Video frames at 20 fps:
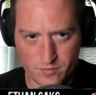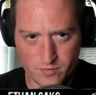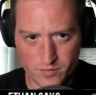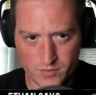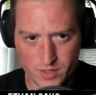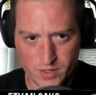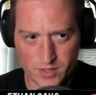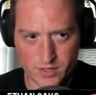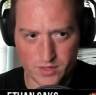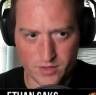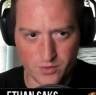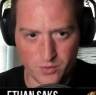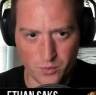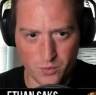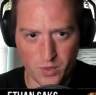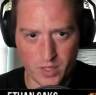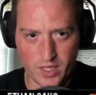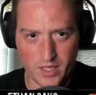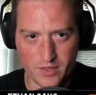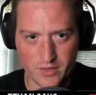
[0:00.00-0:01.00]
This is
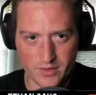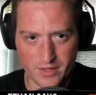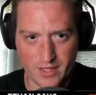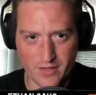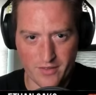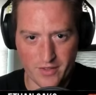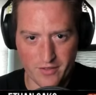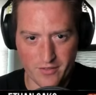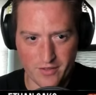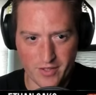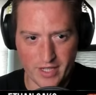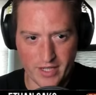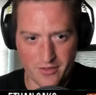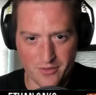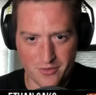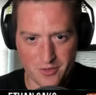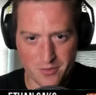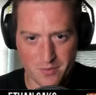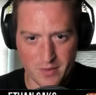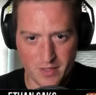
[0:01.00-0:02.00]
wild. Now they have a counter
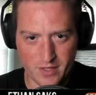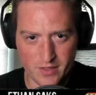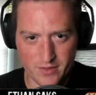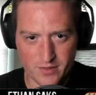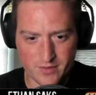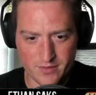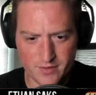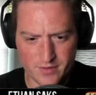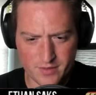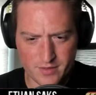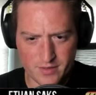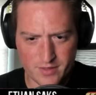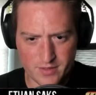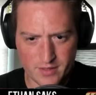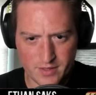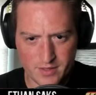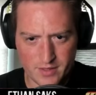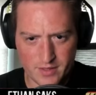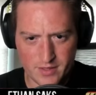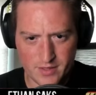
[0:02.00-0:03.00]
spell.
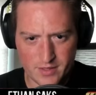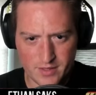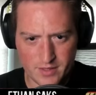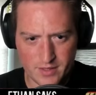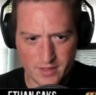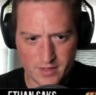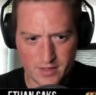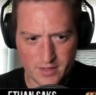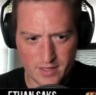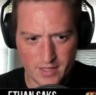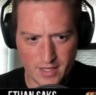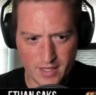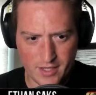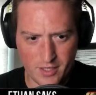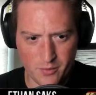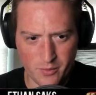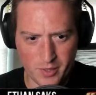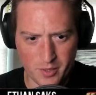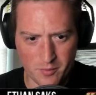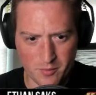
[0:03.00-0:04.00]
I think
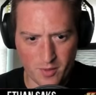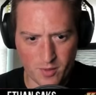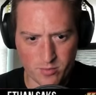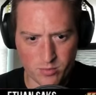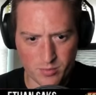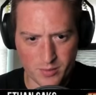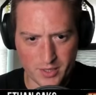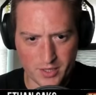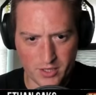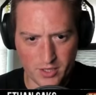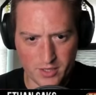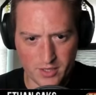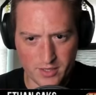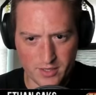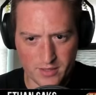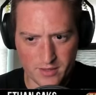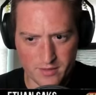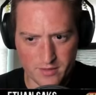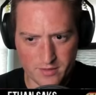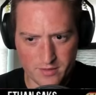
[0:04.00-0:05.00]
we can probably call it.
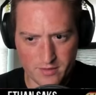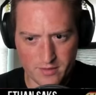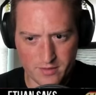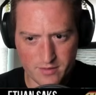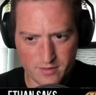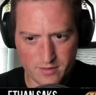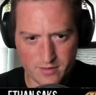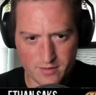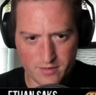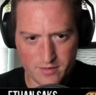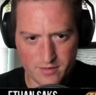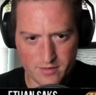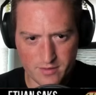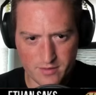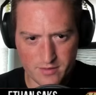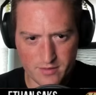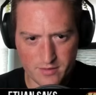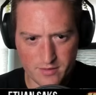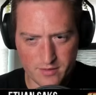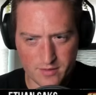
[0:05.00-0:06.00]

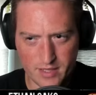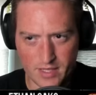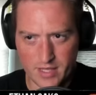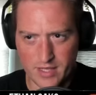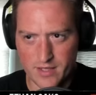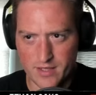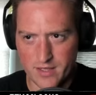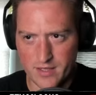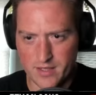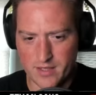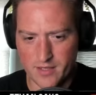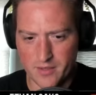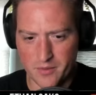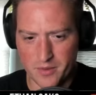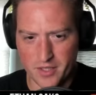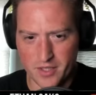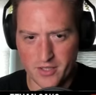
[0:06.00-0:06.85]
Yeah, I think we can